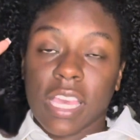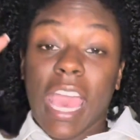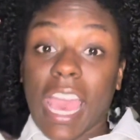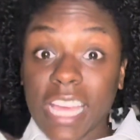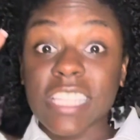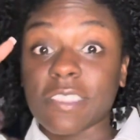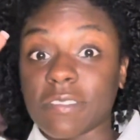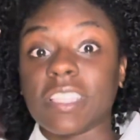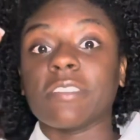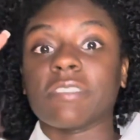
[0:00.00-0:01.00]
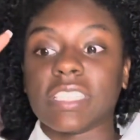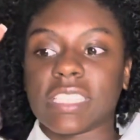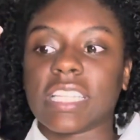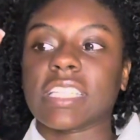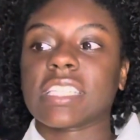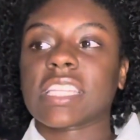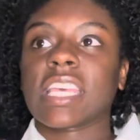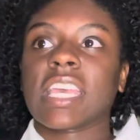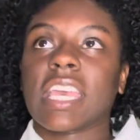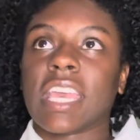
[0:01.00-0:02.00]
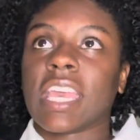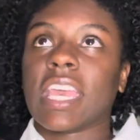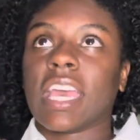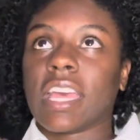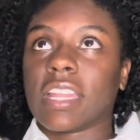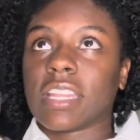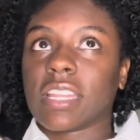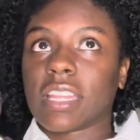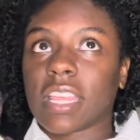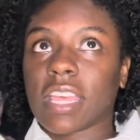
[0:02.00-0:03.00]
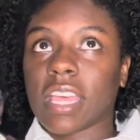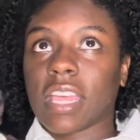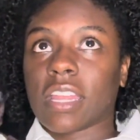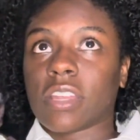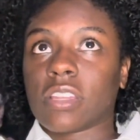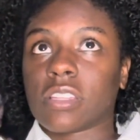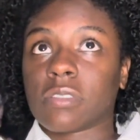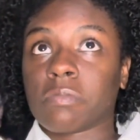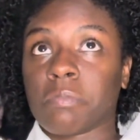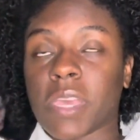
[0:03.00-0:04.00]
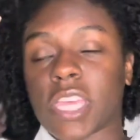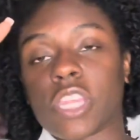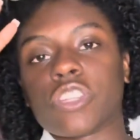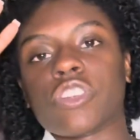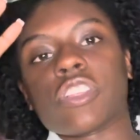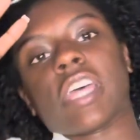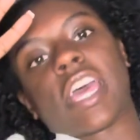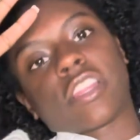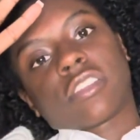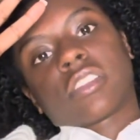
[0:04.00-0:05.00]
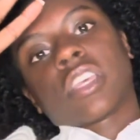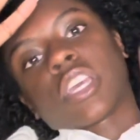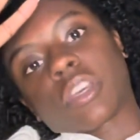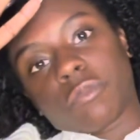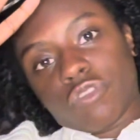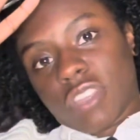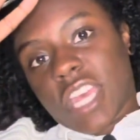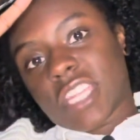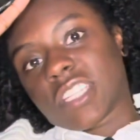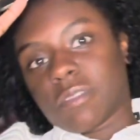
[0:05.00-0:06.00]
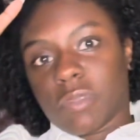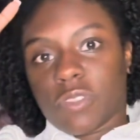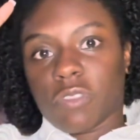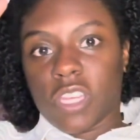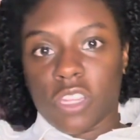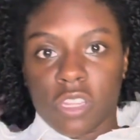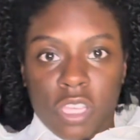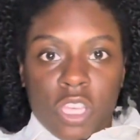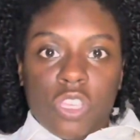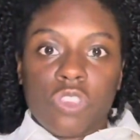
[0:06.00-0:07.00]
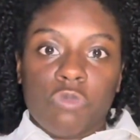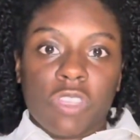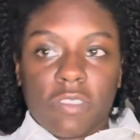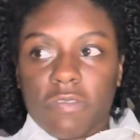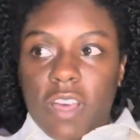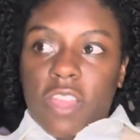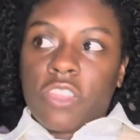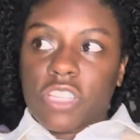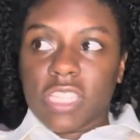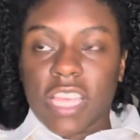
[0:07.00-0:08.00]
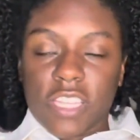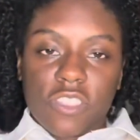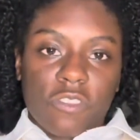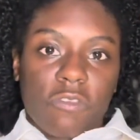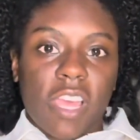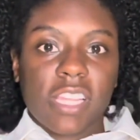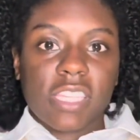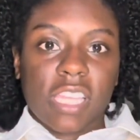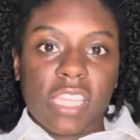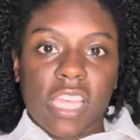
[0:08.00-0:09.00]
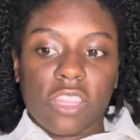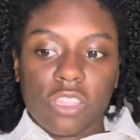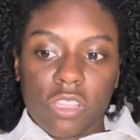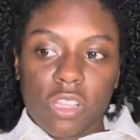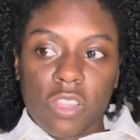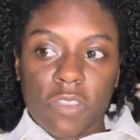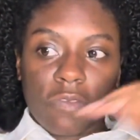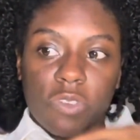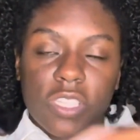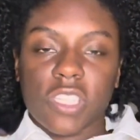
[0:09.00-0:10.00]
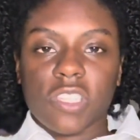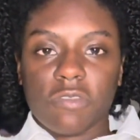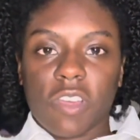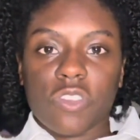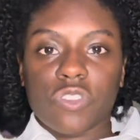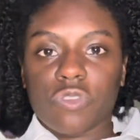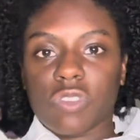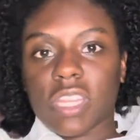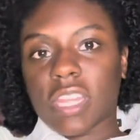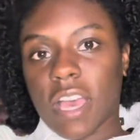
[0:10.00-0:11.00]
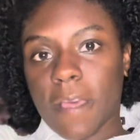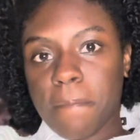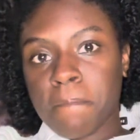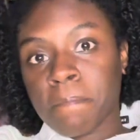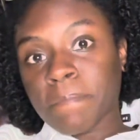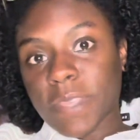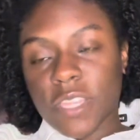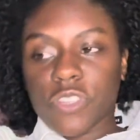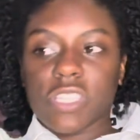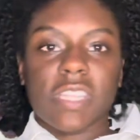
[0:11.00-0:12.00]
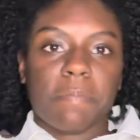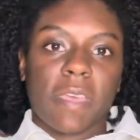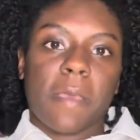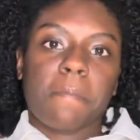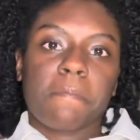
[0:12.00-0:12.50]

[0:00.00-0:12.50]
Actively resist. And and making sure that communication between you and the Father stays direct, and that the other voices around you cannot intercept that.